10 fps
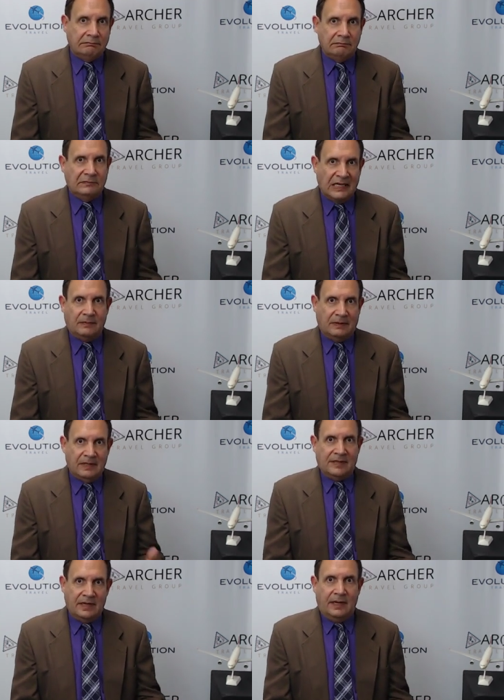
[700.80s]
that's what
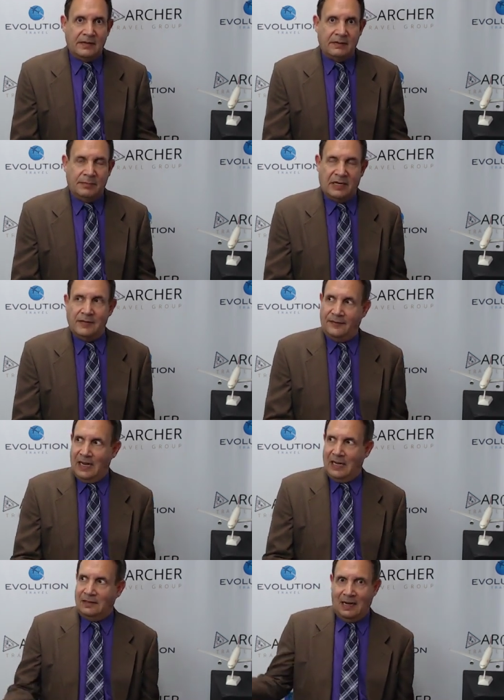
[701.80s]
this is because if you
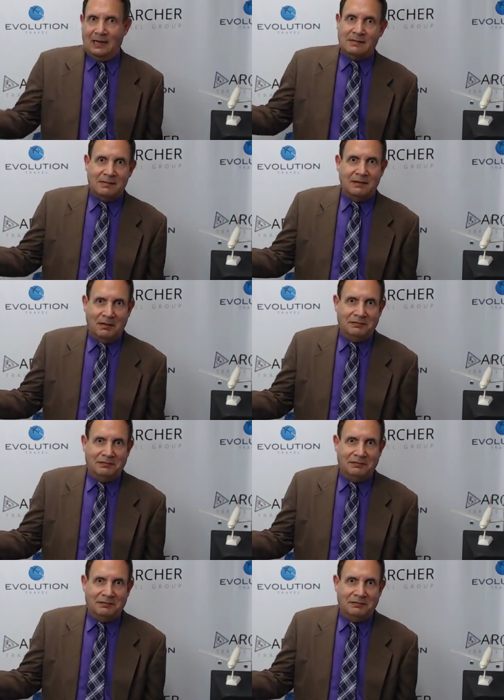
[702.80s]
got clients, you know,